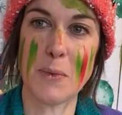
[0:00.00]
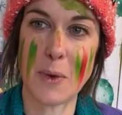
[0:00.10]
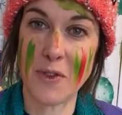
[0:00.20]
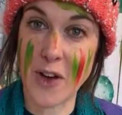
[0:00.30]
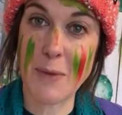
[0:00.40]
me
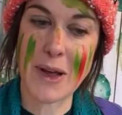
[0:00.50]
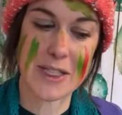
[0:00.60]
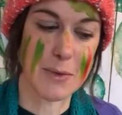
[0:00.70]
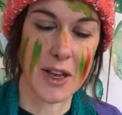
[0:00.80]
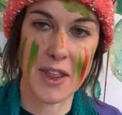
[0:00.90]
with £5 a
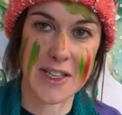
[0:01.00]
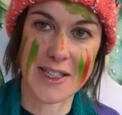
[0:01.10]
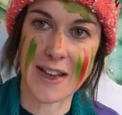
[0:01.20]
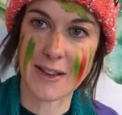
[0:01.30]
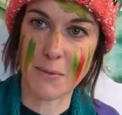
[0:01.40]
month, I
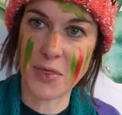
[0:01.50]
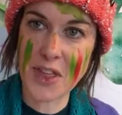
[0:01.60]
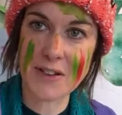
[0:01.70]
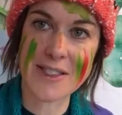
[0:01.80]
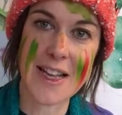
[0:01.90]
send them
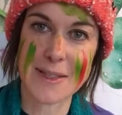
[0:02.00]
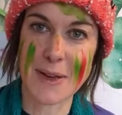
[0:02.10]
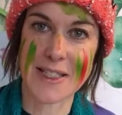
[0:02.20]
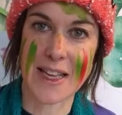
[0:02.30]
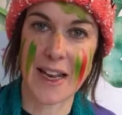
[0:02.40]
Theatre of Science
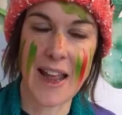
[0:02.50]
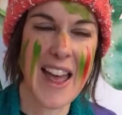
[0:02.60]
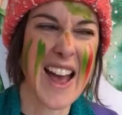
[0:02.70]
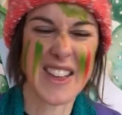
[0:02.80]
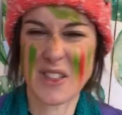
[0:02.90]
magazine
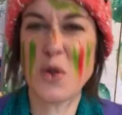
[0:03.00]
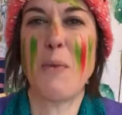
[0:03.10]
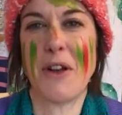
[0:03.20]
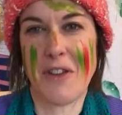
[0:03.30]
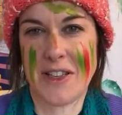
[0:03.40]
and just all
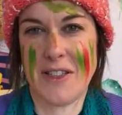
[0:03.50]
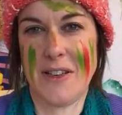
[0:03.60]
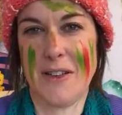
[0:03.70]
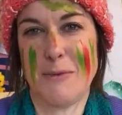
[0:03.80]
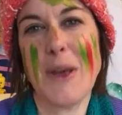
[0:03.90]
my gratitude.
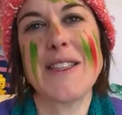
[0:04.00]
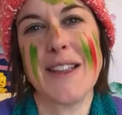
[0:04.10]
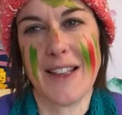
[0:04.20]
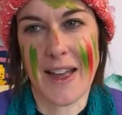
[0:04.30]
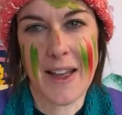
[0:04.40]

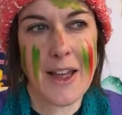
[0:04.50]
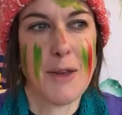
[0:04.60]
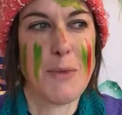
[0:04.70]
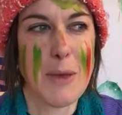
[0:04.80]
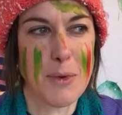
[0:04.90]
Basically,
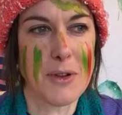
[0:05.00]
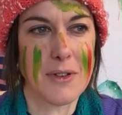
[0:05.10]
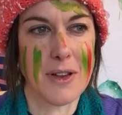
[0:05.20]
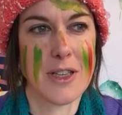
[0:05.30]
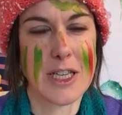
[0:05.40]
people
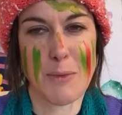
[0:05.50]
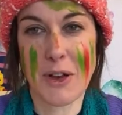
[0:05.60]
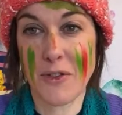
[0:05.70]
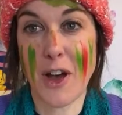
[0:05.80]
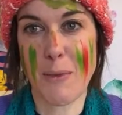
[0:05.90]
chip in
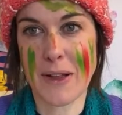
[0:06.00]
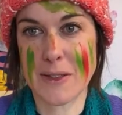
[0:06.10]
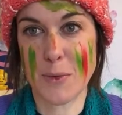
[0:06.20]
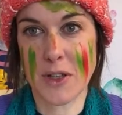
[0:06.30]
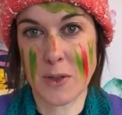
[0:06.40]
£5 a
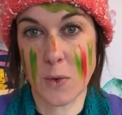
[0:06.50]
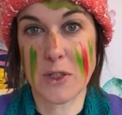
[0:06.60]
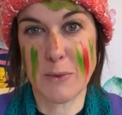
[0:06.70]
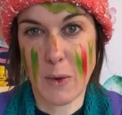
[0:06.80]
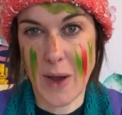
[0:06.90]
month
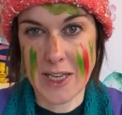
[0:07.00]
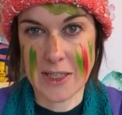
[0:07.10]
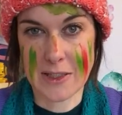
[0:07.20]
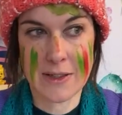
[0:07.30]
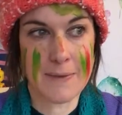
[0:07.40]
towards my
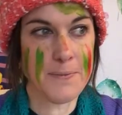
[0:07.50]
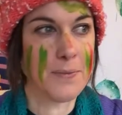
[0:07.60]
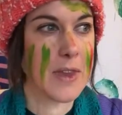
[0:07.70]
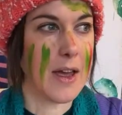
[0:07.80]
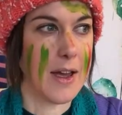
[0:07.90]
wages.
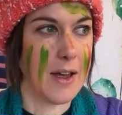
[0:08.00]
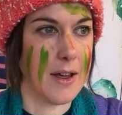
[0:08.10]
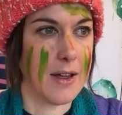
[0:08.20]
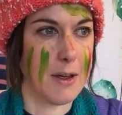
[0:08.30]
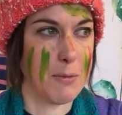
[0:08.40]

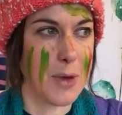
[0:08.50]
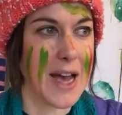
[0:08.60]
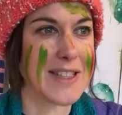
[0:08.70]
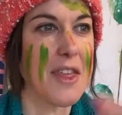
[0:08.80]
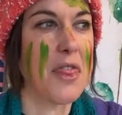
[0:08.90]
But
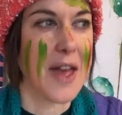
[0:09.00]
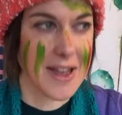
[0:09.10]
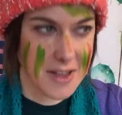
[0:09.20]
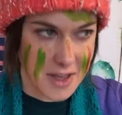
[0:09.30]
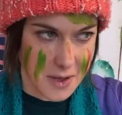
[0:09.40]
as a
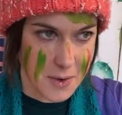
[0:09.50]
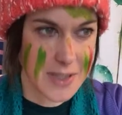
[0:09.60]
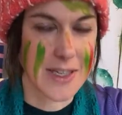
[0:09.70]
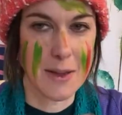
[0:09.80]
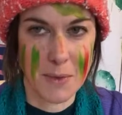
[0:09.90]
thank you, I
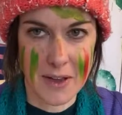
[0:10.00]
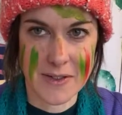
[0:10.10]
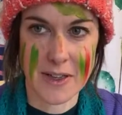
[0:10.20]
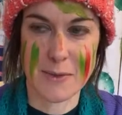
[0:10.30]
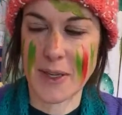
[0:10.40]
send them Theatre of
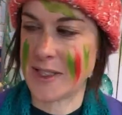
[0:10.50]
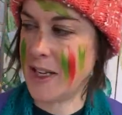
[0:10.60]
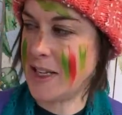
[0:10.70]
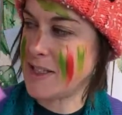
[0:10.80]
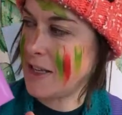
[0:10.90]
Science magazine.
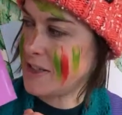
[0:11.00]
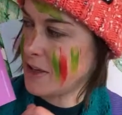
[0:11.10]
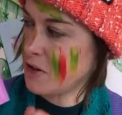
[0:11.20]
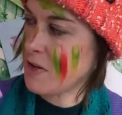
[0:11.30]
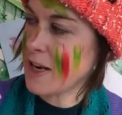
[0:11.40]
It's
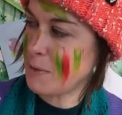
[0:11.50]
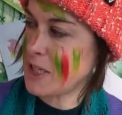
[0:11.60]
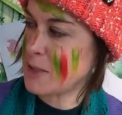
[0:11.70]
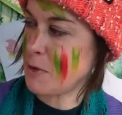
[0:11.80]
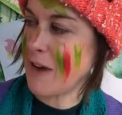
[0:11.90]
incredibly
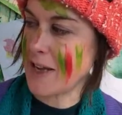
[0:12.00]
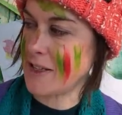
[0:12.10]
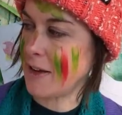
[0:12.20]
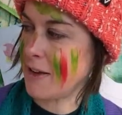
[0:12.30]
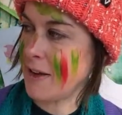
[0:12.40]

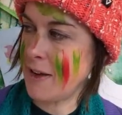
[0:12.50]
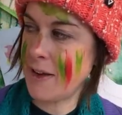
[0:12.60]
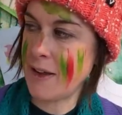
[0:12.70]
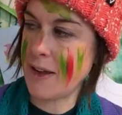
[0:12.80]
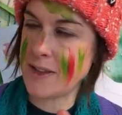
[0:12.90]
sporadic.
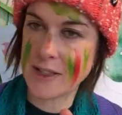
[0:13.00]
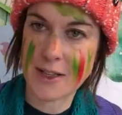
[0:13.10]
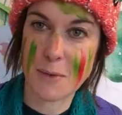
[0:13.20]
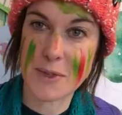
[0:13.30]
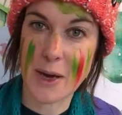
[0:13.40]
It just
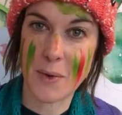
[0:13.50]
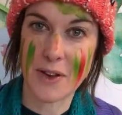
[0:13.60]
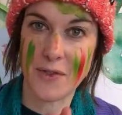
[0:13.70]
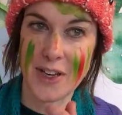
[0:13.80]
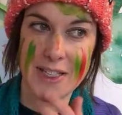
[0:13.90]
comes out when I've
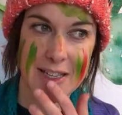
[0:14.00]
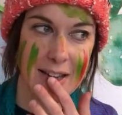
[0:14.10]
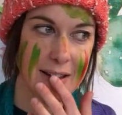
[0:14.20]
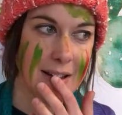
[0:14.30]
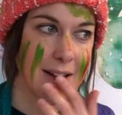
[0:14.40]
finished it.